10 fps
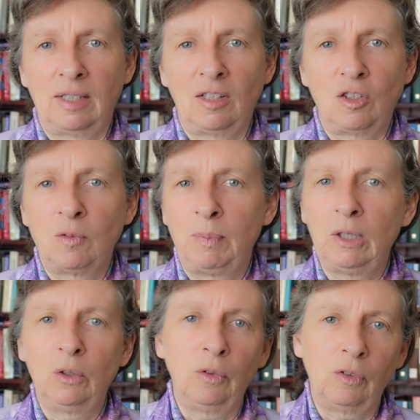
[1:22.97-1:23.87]
such as
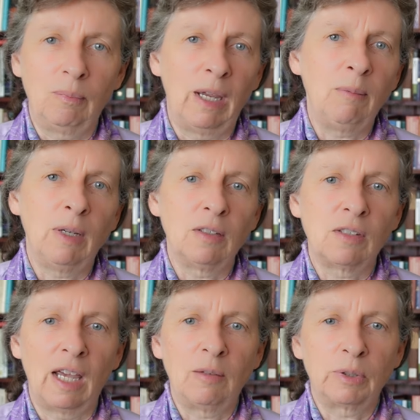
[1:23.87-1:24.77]
bills,
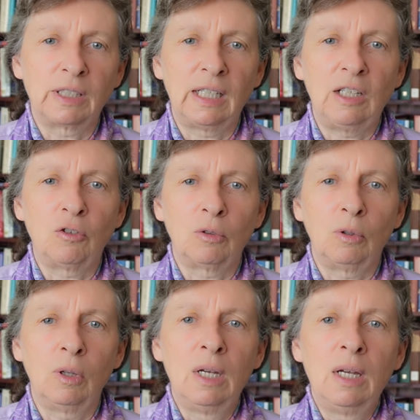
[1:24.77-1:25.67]
amendments, and procedural